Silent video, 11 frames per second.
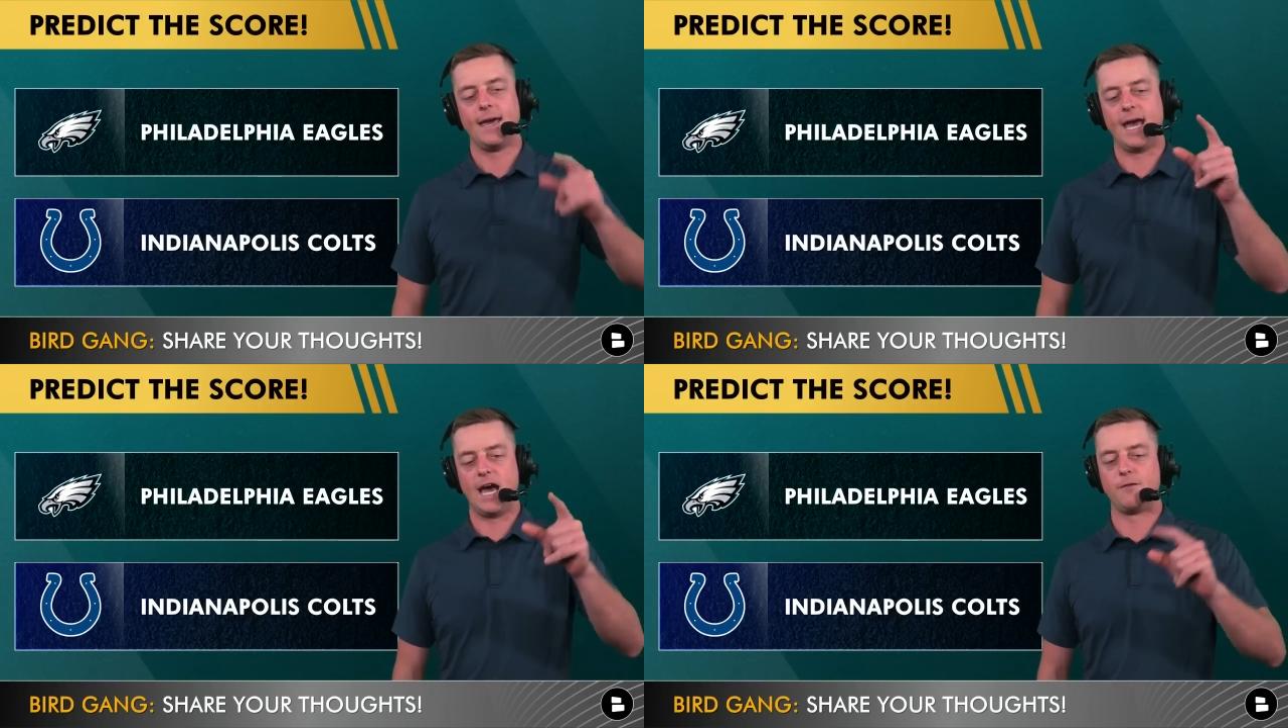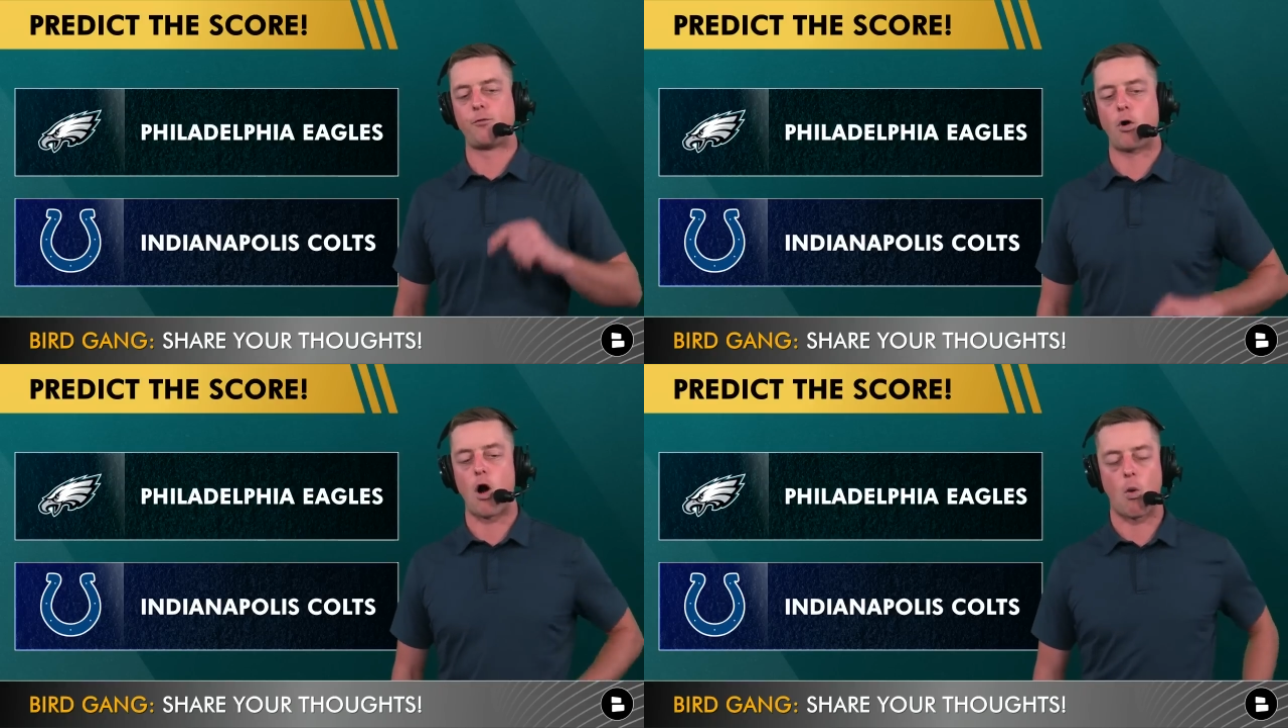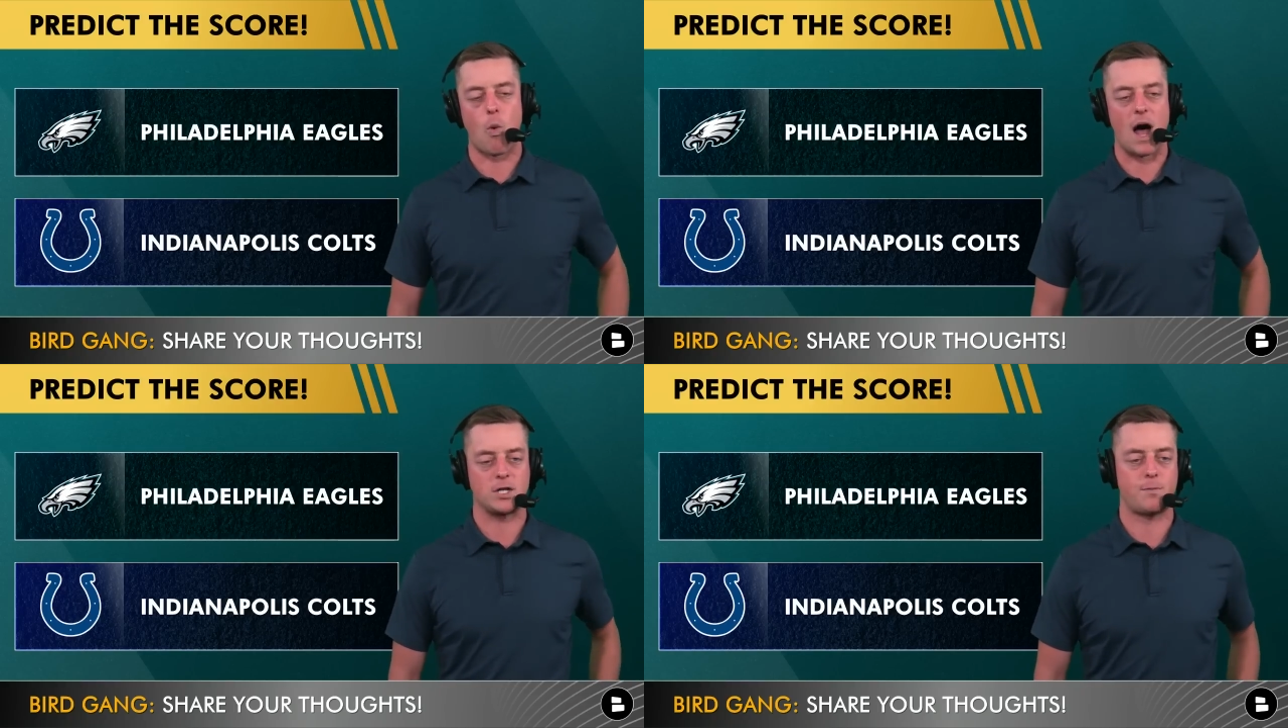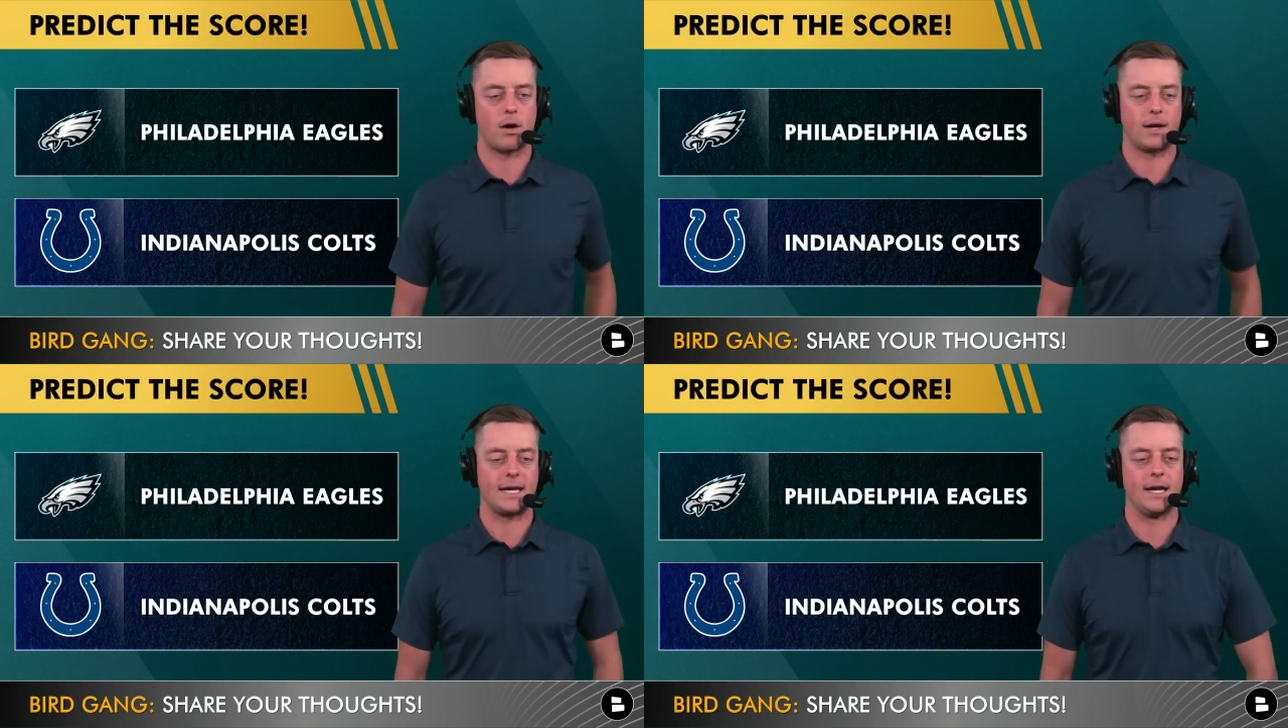and for our watch
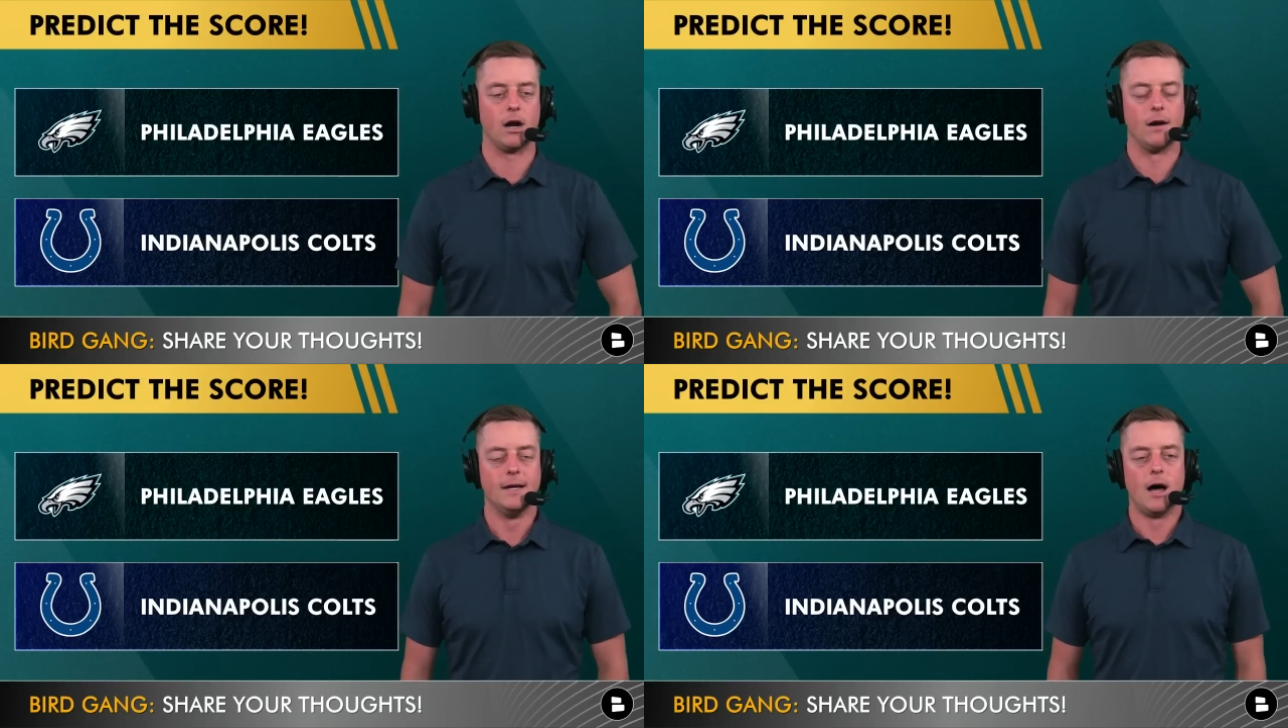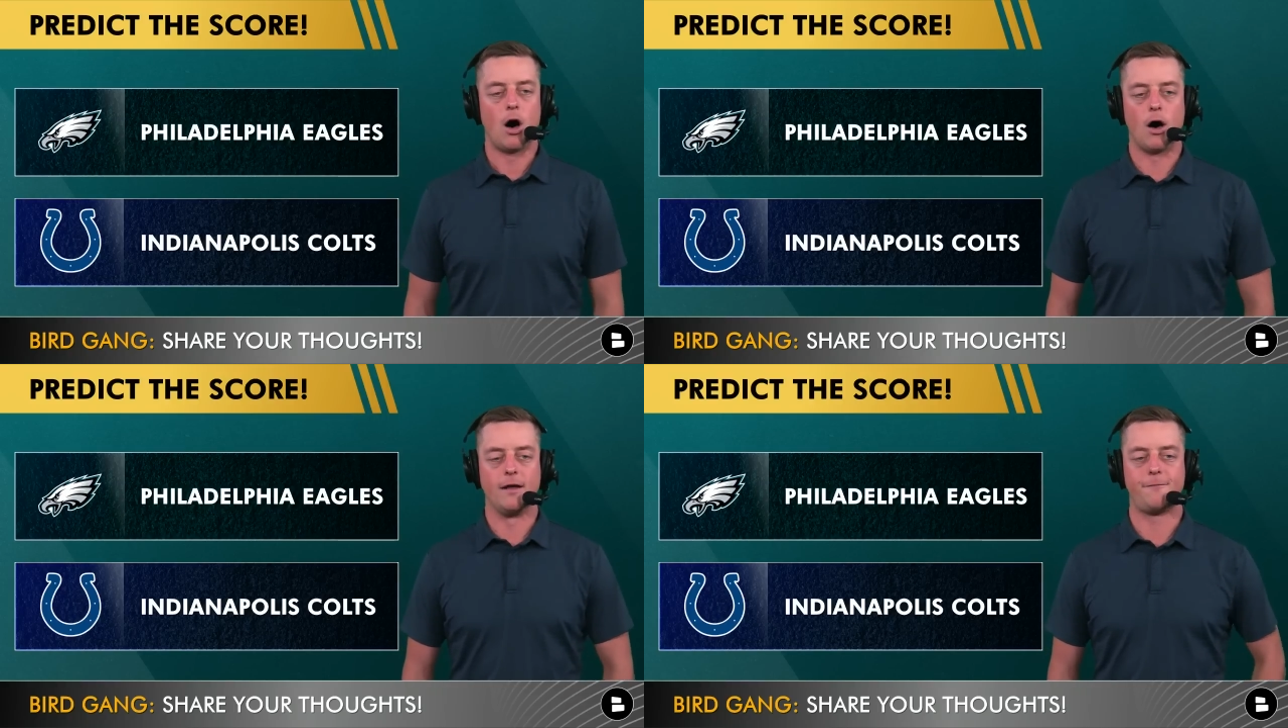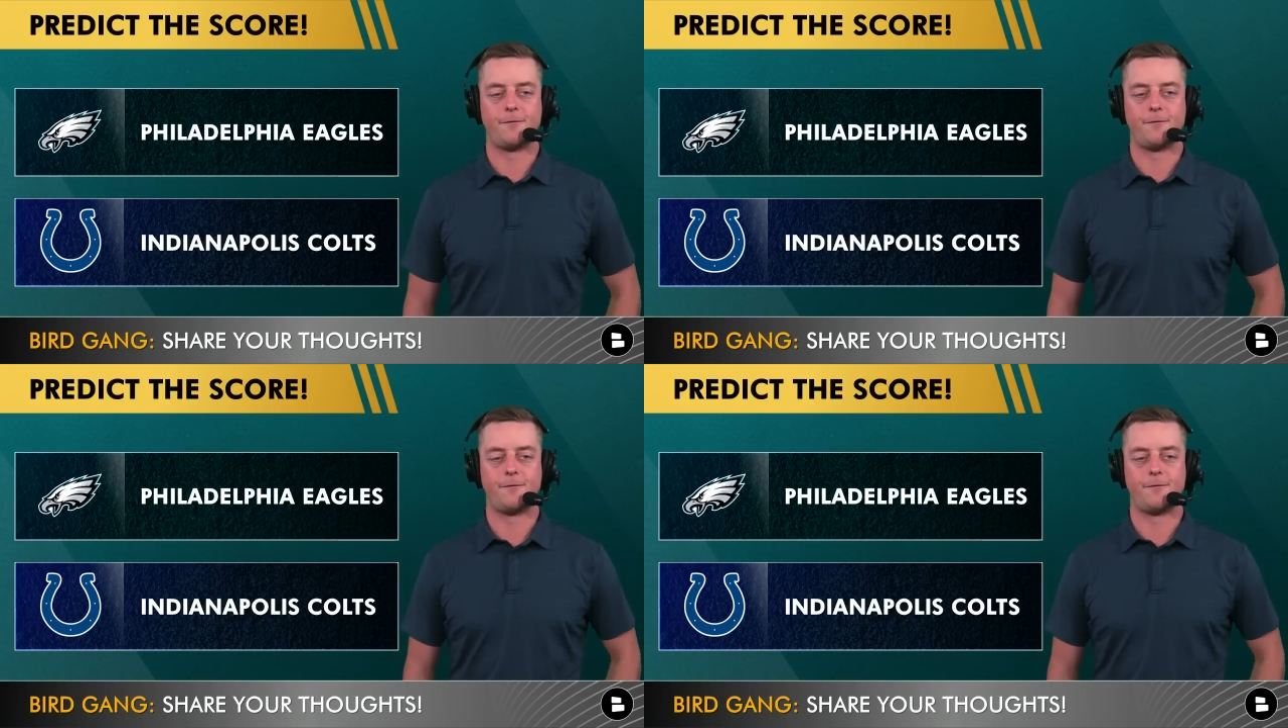party here on